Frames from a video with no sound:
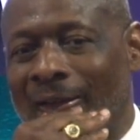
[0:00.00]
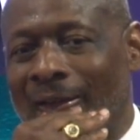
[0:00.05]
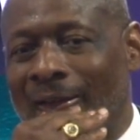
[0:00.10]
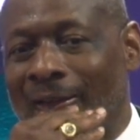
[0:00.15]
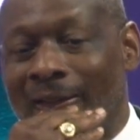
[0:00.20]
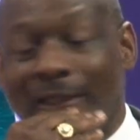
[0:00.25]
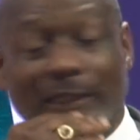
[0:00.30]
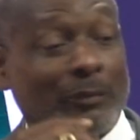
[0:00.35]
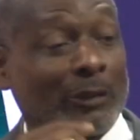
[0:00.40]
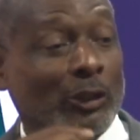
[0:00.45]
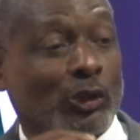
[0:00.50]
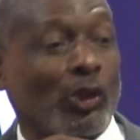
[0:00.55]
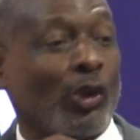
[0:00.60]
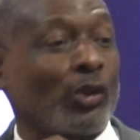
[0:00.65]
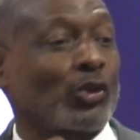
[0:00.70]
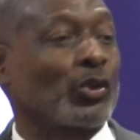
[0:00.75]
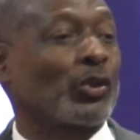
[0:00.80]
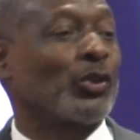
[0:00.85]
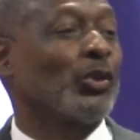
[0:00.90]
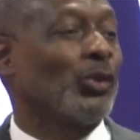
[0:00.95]
let me talk
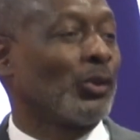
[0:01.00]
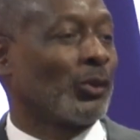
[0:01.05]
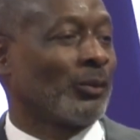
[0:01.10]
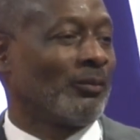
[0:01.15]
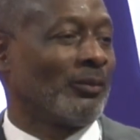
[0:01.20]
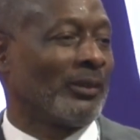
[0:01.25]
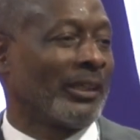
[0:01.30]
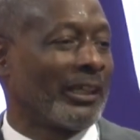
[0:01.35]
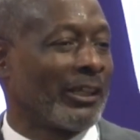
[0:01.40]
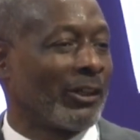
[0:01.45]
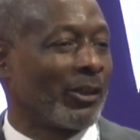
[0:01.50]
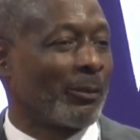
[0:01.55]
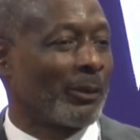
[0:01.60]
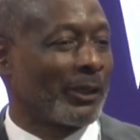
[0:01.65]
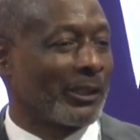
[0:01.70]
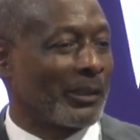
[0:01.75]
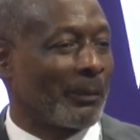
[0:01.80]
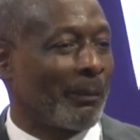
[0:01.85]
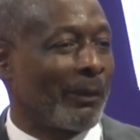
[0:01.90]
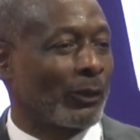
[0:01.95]
to you a little
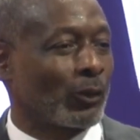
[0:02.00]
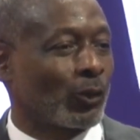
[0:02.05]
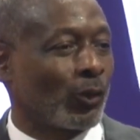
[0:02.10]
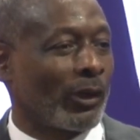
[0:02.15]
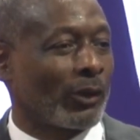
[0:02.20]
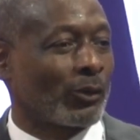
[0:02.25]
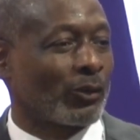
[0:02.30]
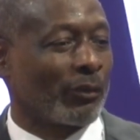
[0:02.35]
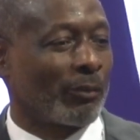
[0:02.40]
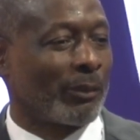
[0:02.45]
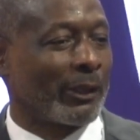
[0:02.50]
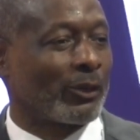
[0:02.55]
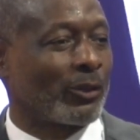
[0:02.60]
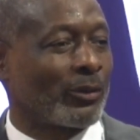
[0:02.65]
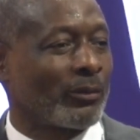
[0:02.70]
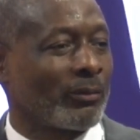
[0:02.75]
bit about what you've been